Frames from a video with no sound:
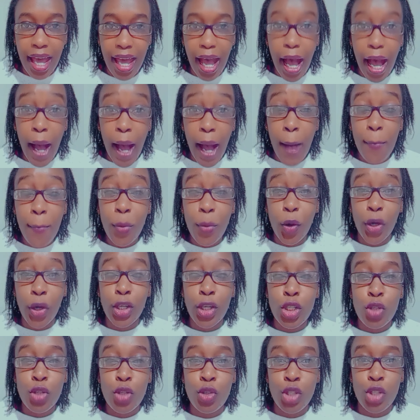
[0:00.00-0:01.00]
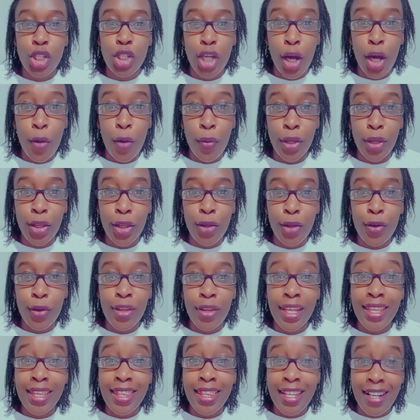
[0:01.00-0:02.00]
I'm going to share with you
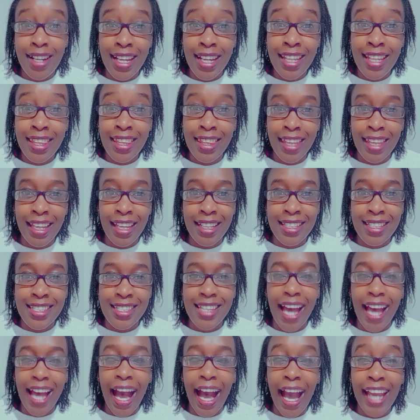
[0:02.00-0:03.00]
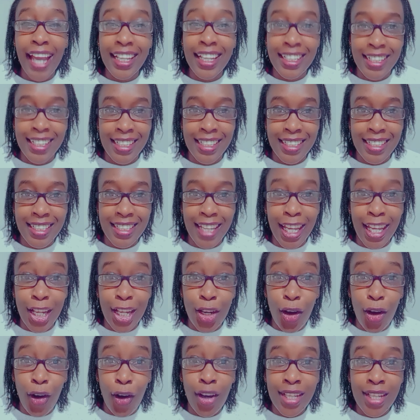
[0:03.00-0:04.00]
the 3 things I did in
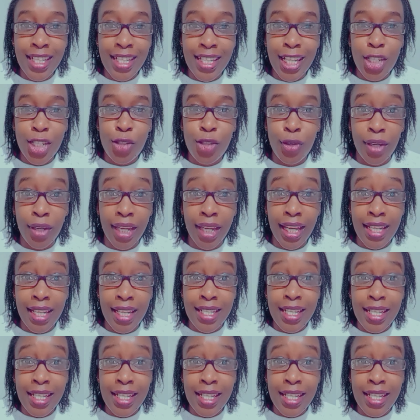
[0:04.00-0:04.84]
order to get